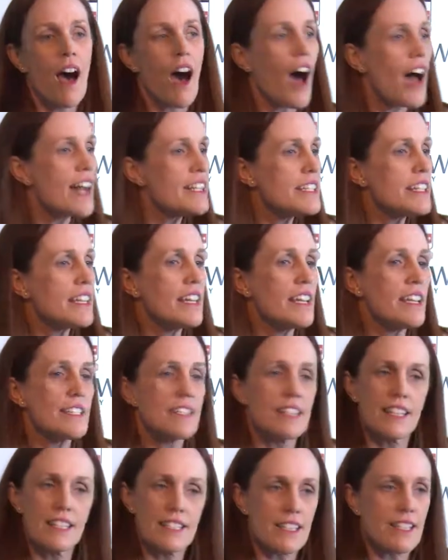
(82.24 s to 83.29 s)
ideas,
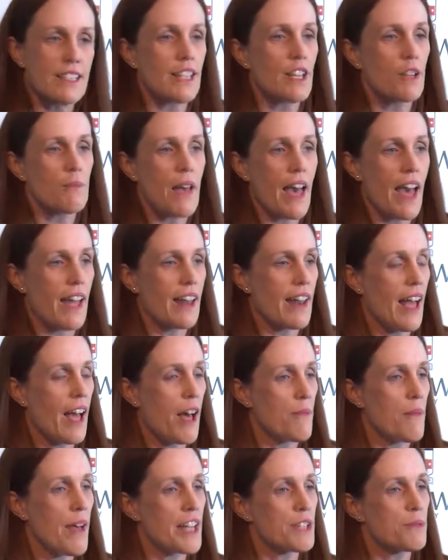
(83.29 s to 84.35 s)
things to think about
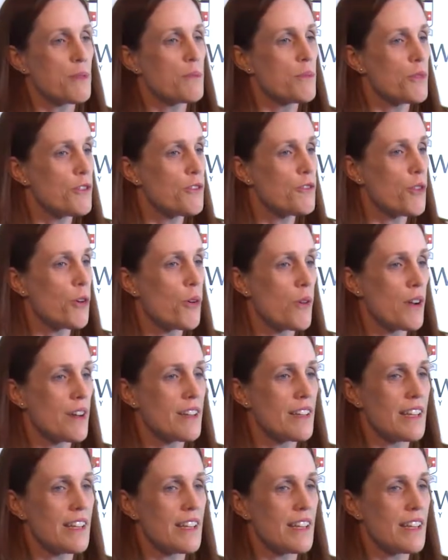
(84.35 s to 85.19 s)
as we move forward